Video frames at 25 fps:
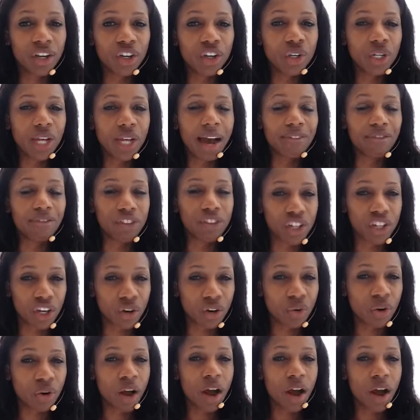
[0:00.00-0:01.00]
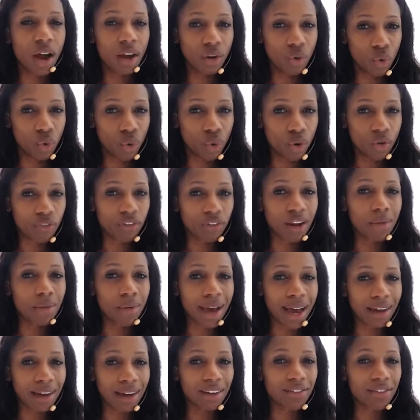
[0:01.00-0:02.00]
You'd have to do an awful
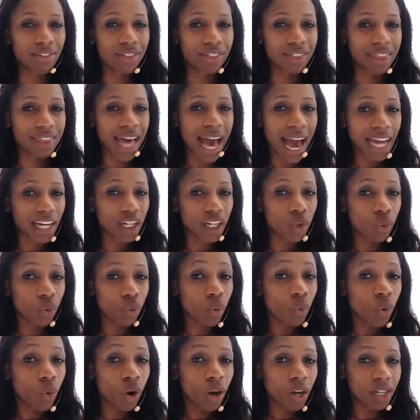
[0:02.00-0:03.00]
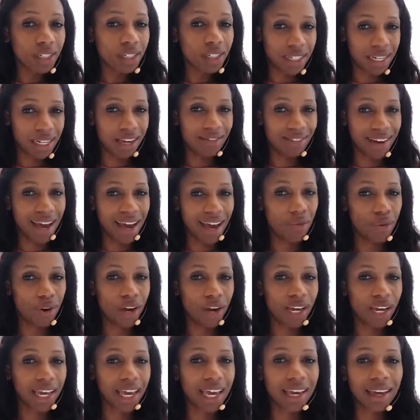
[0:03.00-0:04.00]
amount of that quality of
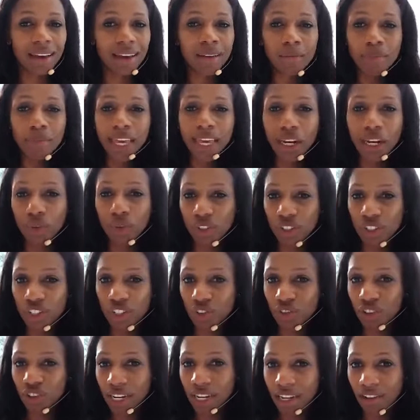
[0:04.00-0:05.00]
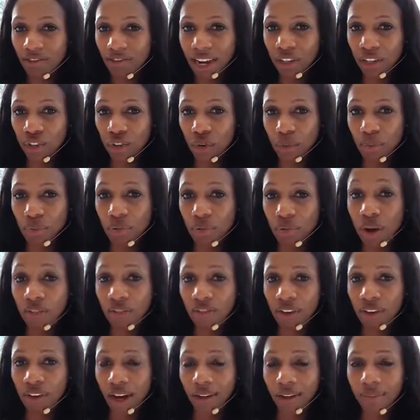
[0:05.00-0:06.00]
networking in order to really raise your
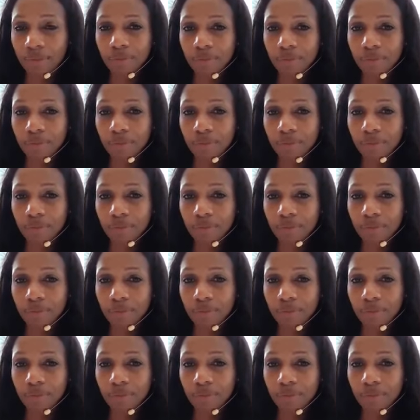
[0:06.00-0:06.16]
profile.